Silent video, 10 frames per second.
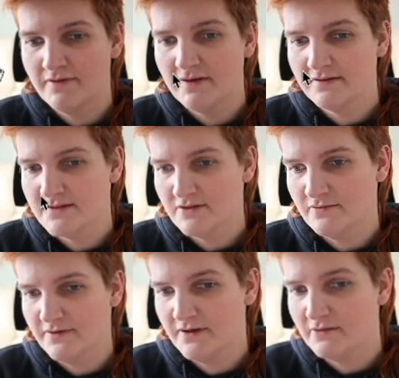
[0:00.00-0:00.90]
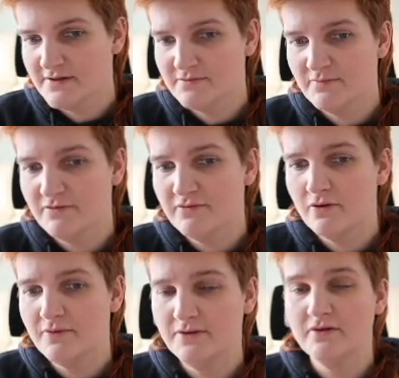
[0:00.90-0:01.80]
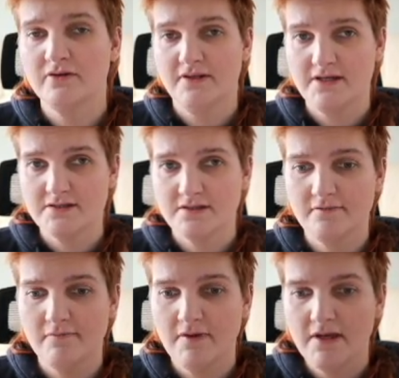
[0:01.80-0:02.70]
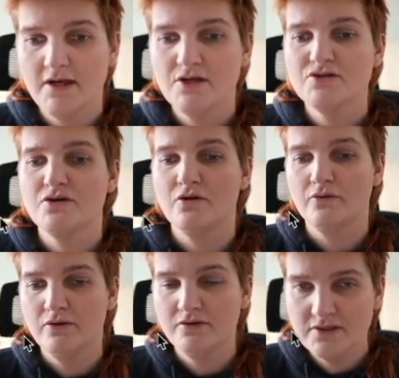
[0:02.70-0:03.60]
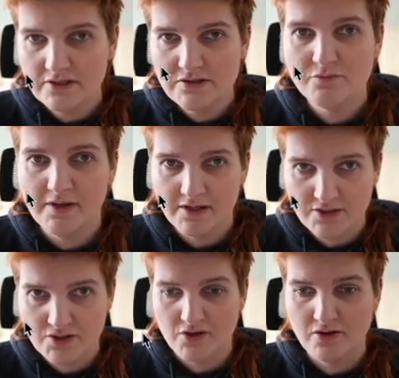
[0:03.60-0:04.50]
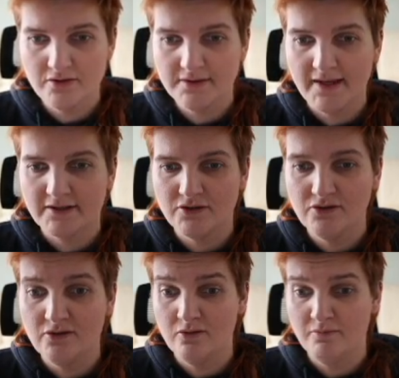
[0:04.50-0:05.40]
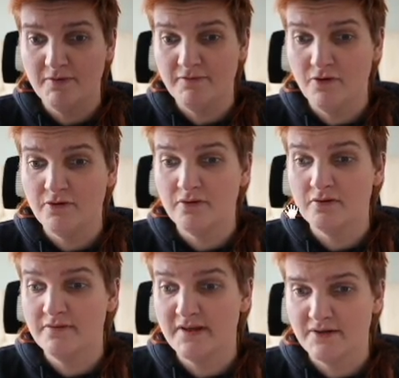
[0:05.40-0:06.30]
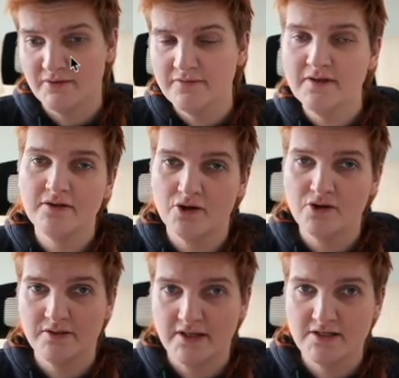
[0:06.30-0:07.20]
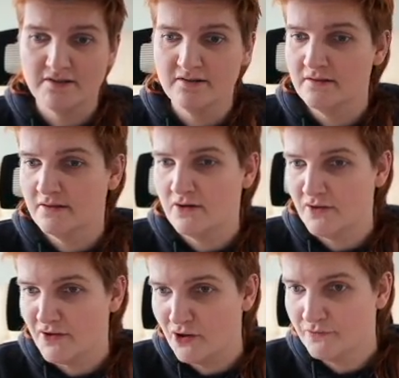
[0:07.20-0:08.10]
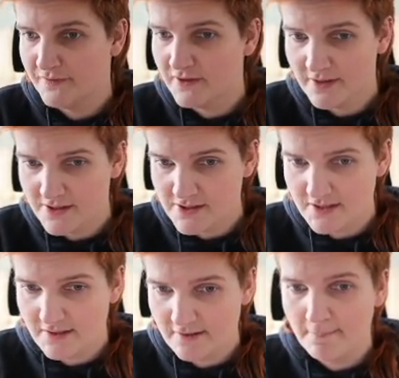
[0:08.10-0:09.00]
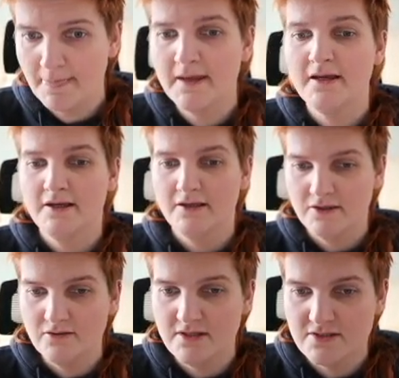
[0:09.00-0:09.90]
this configuration before we do connection. So you need to make sure that before you reveal your configuration, you need to